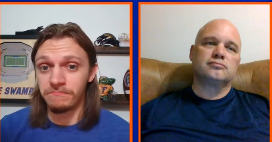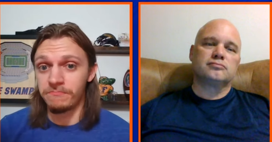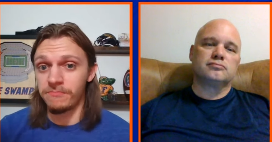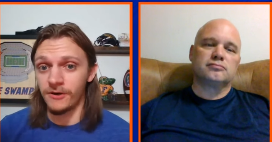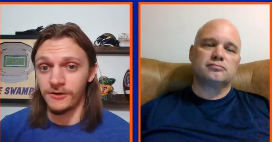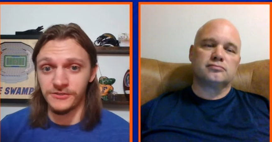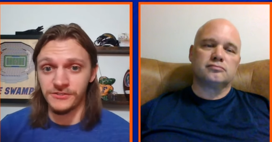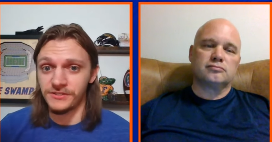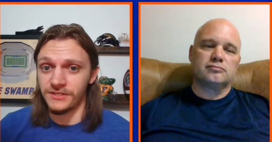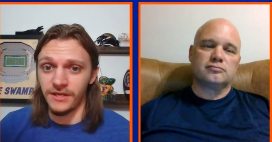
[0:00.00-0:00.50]

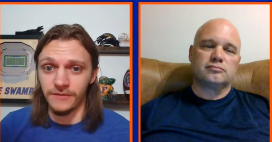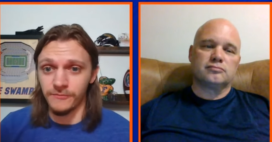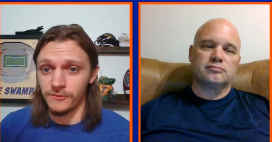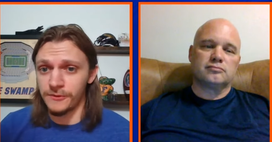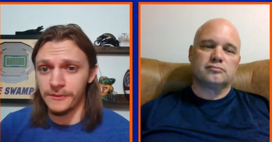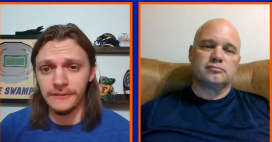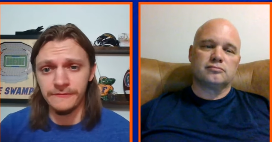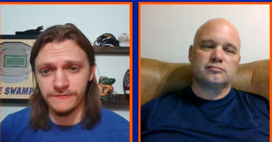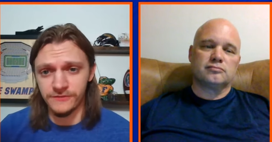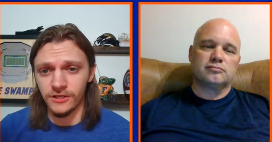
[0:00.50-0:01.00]
Speaker 1: personally, I
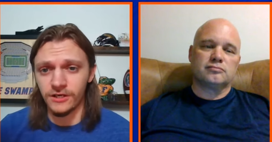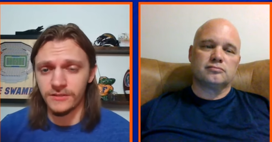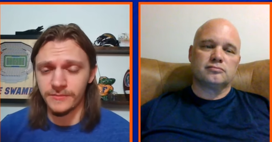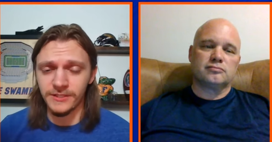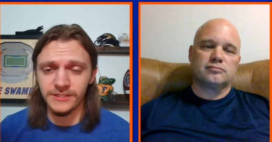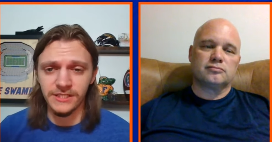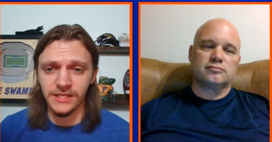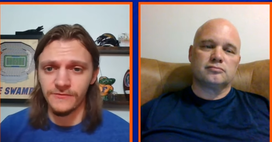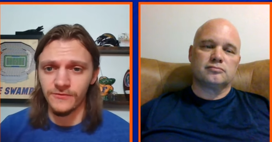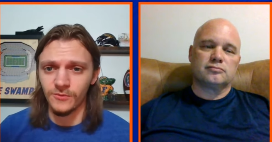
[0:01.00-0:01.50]
mean, we've
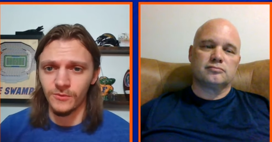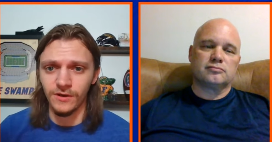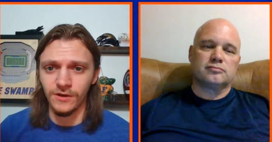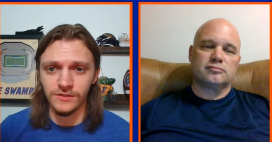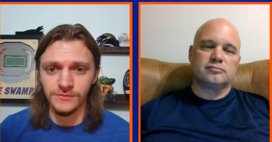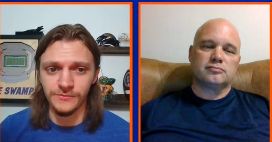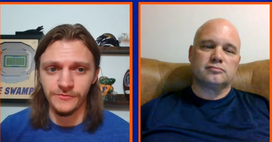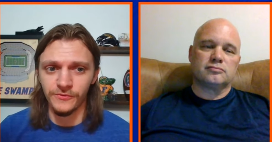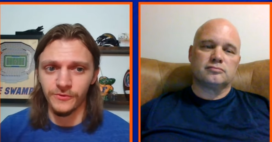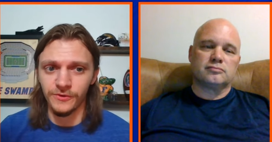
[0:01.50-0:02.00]
talked about Tavian
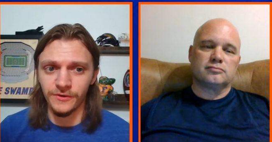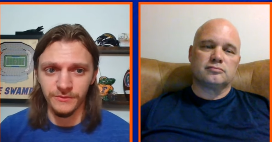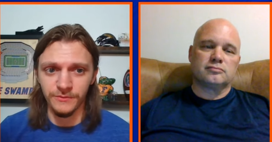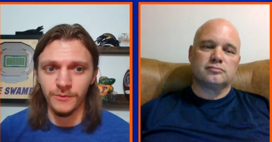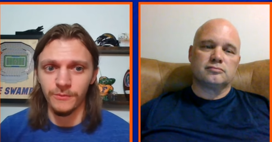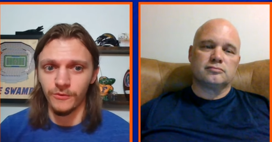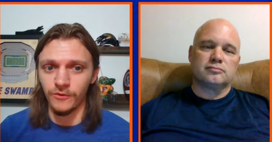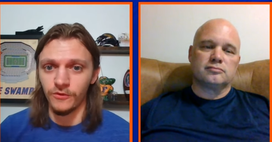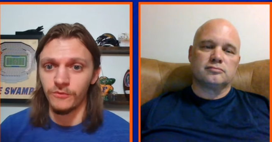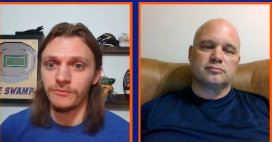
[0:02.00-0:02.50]
Wallace before. I
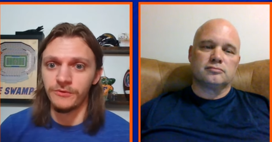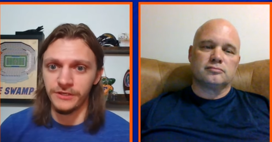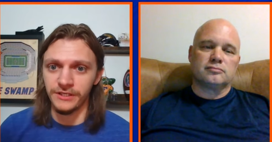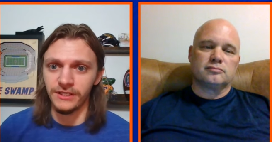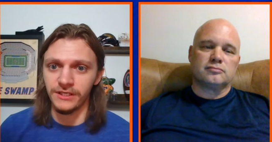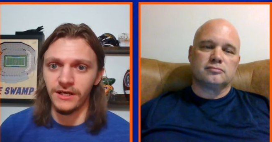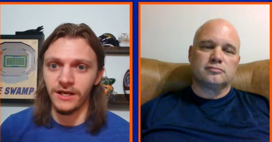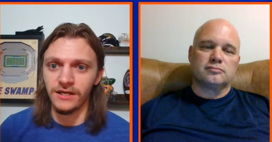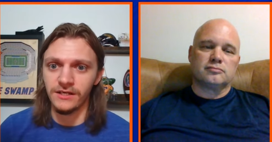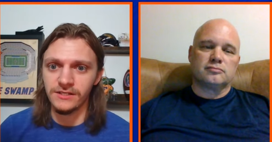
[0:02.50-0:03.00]
think we're both
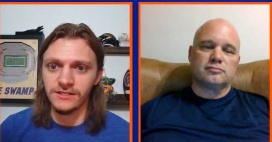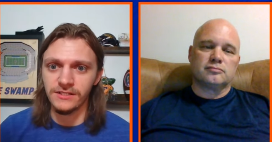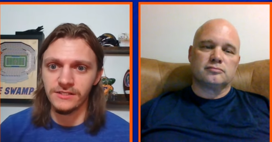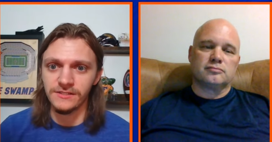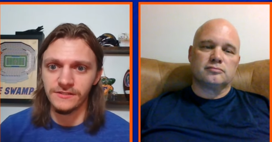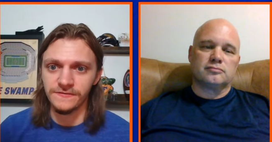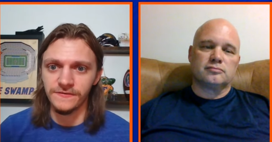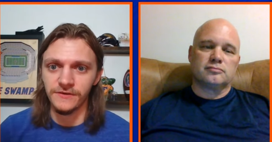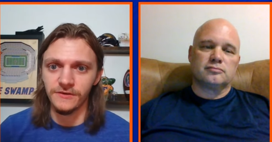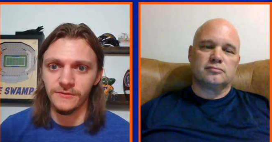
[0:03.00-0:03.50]
pretty high on
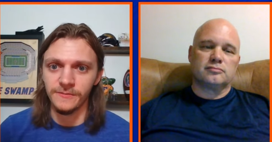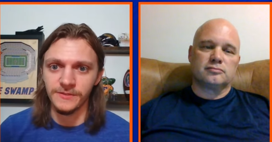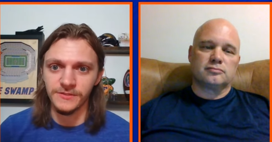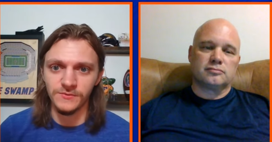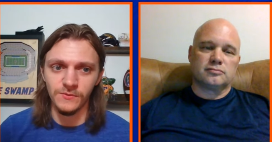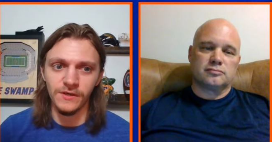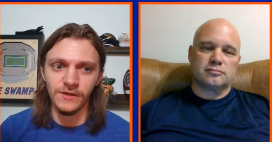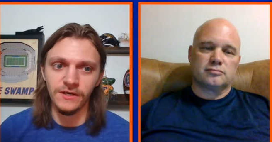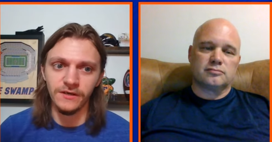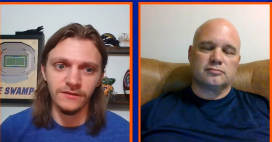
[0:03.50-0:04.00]
his film
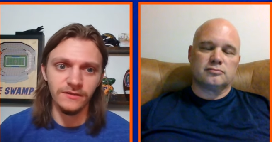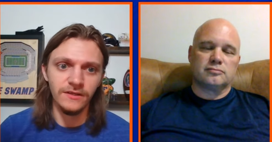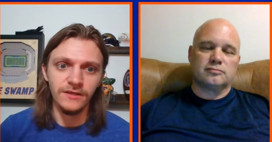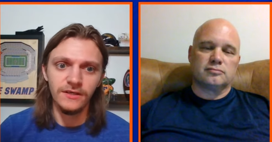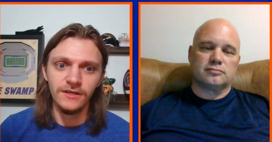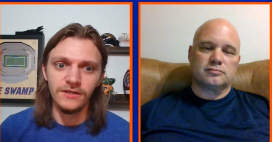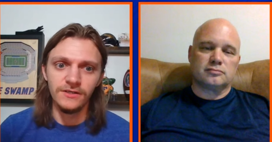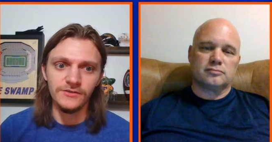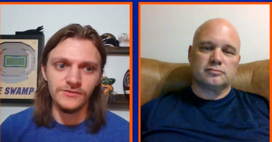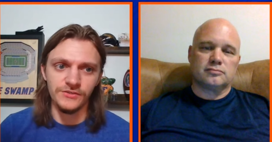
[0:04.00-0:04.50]
as
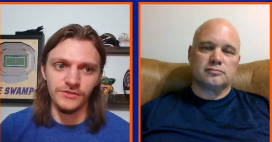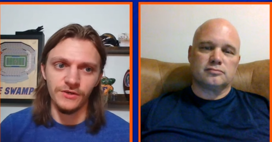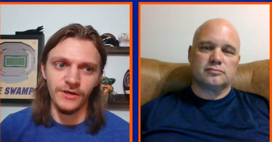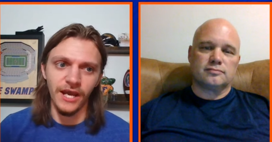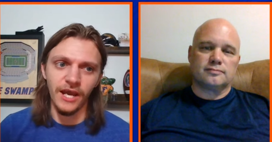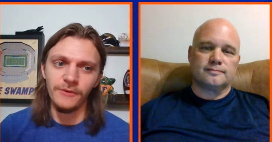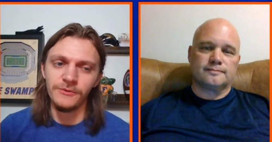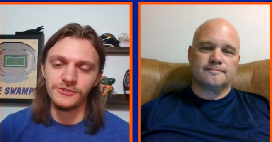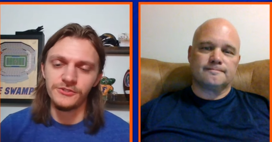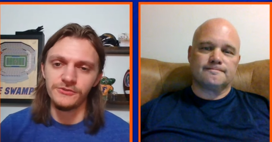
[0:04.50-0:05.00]
well. So,
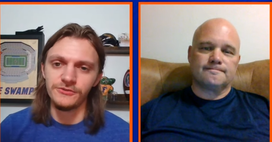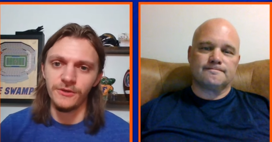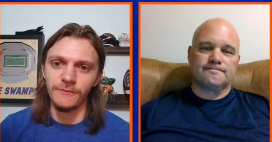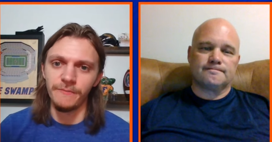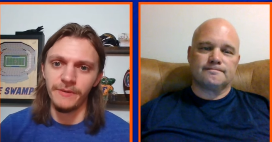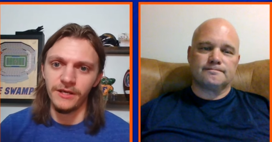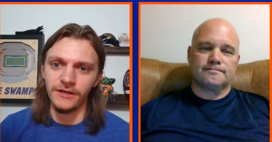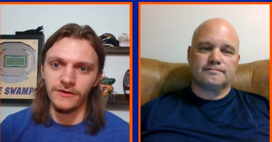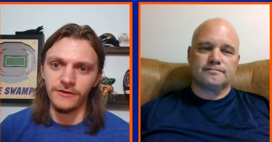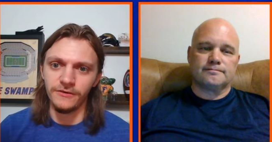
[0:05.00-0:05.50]
how would you
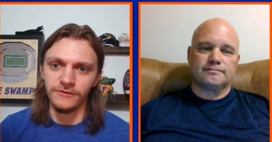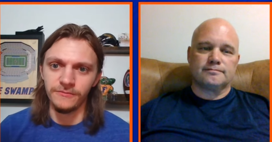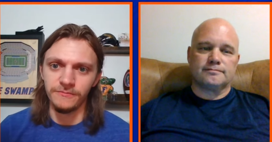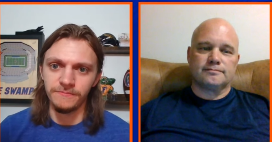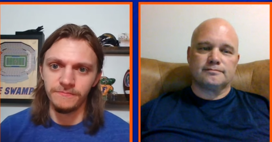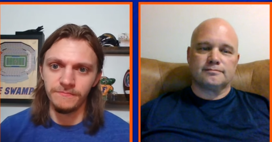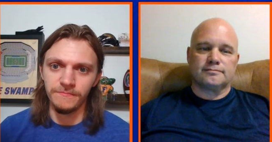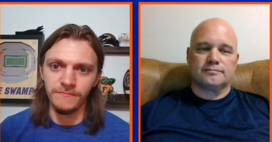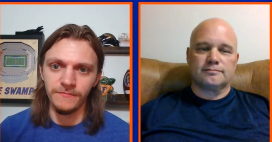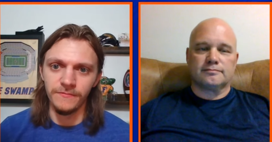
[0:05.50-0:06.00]

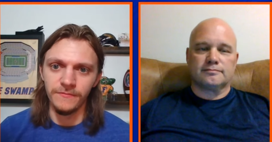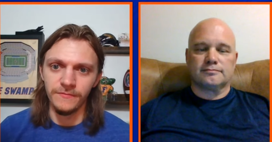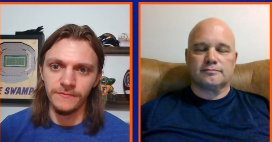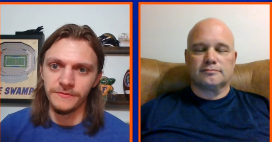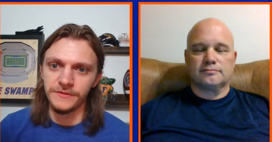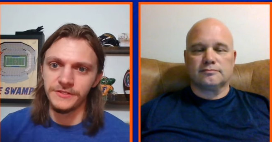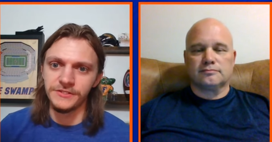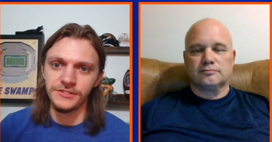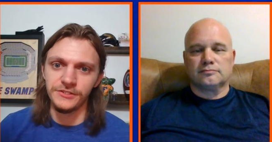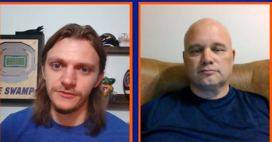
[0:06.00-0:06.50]
compare
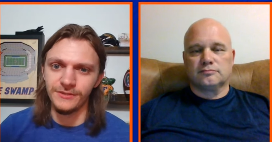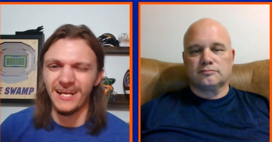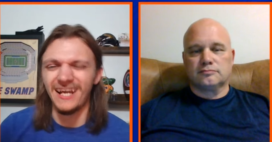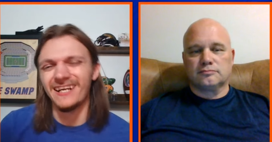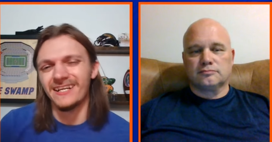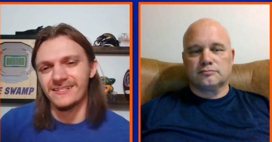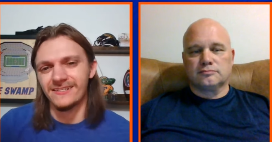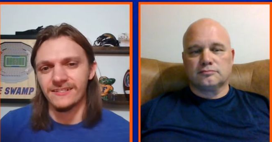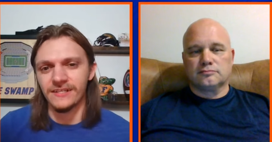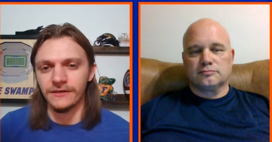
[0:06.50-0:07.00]
the two?
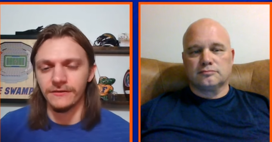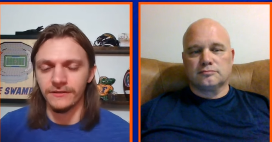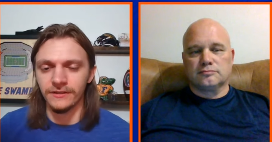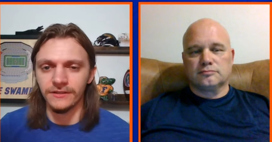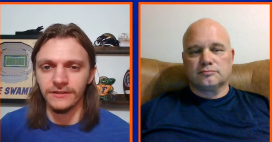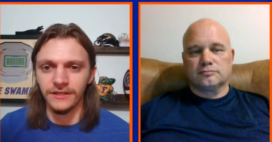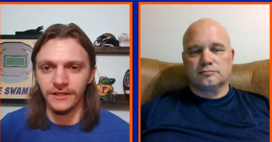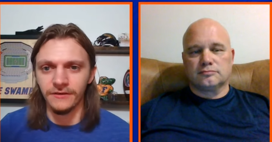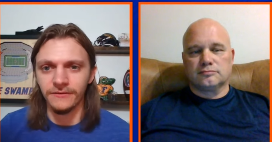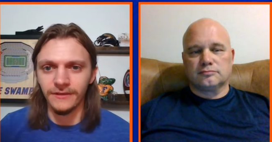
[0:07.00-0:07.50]
Not
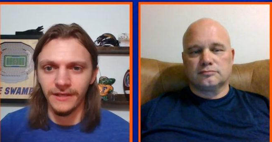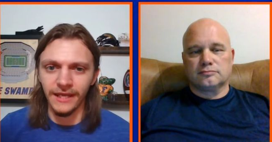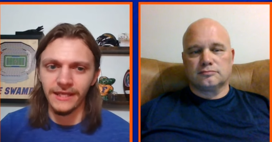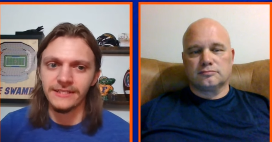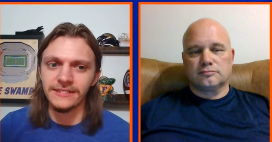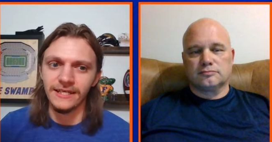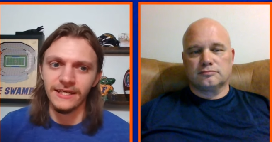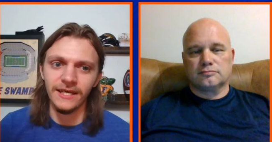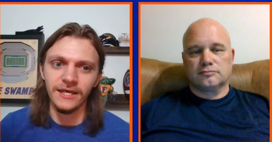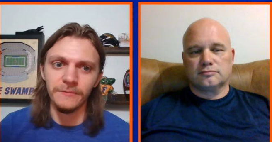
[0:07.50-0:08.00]
necessarily, you know,
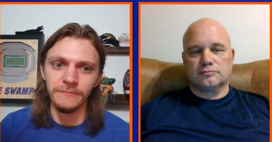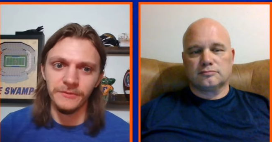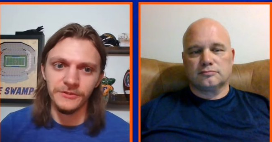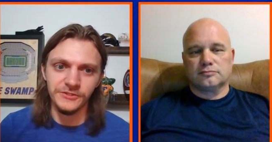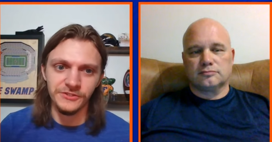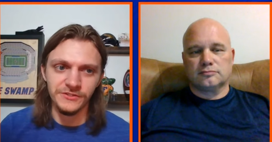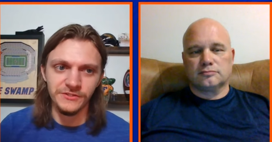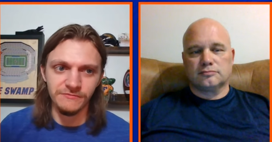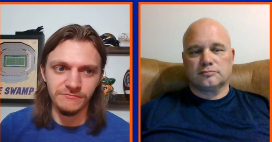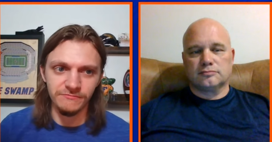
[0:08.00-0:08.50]
head to head,
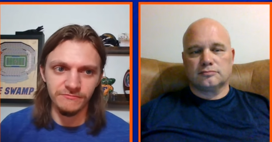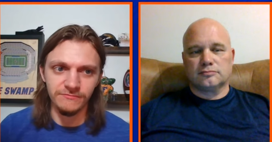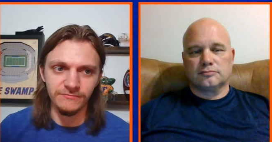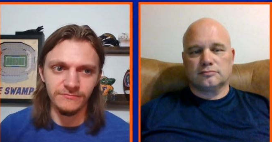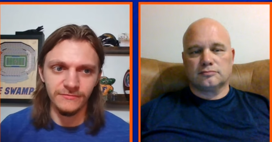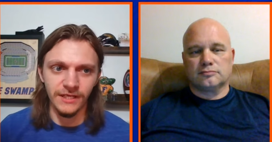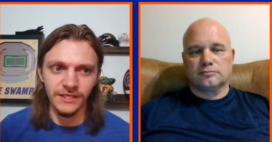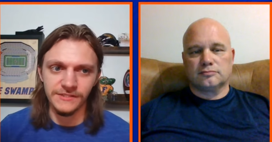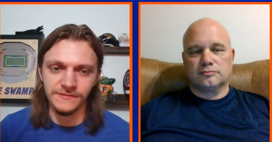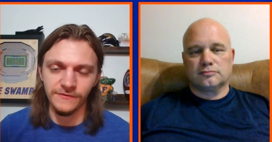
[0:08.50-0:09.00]
but just
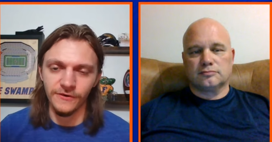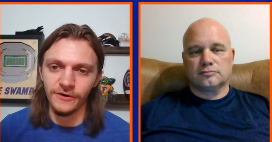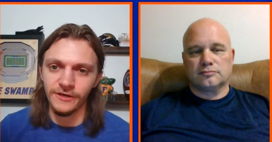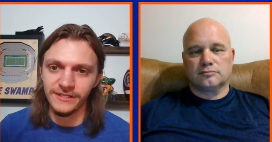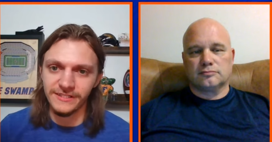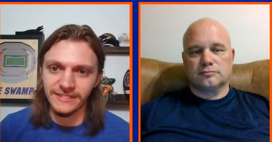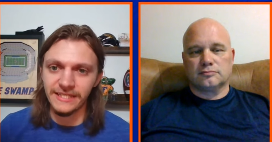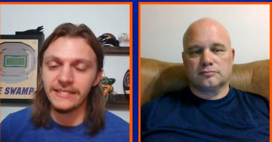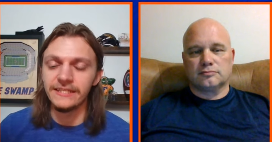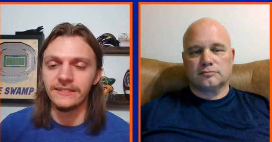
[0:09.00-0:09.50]
as
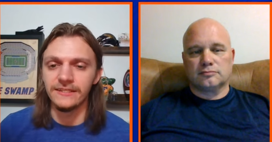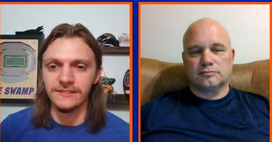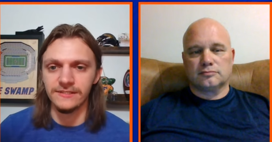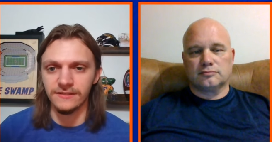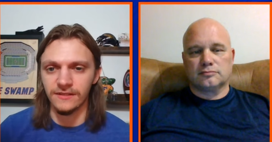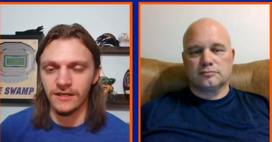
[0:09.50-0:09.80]
far as in this